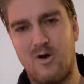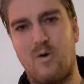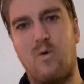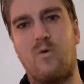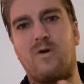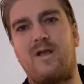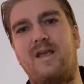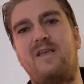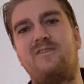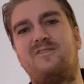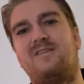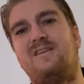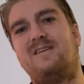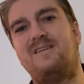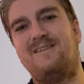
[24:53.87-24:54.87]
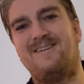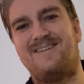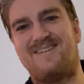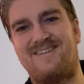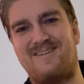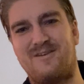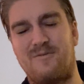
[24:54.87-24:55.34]
Or is he
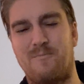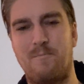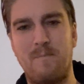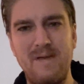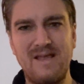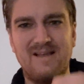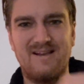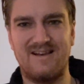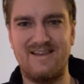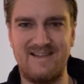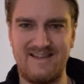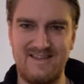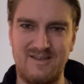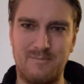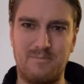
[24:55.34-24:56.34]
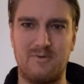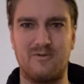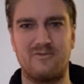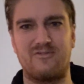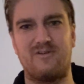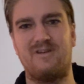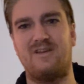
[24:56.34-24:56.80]
mingling in the
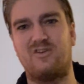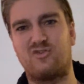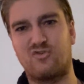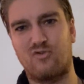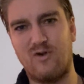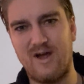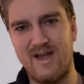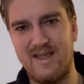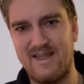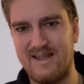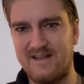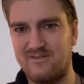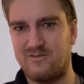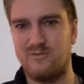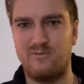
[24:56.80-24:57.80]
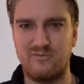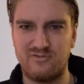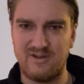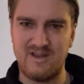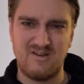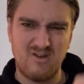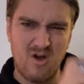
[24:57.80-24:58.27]
person and trying to
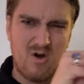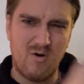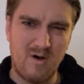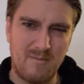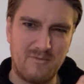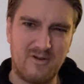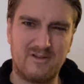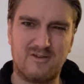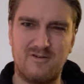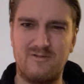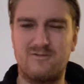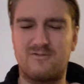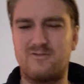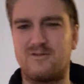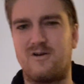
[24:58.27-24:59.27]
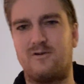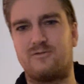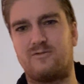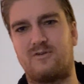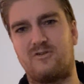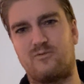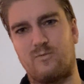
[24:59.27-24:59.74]
say, no, I'm not going to go to
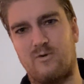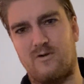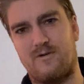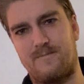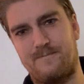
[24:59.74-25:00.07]
this war?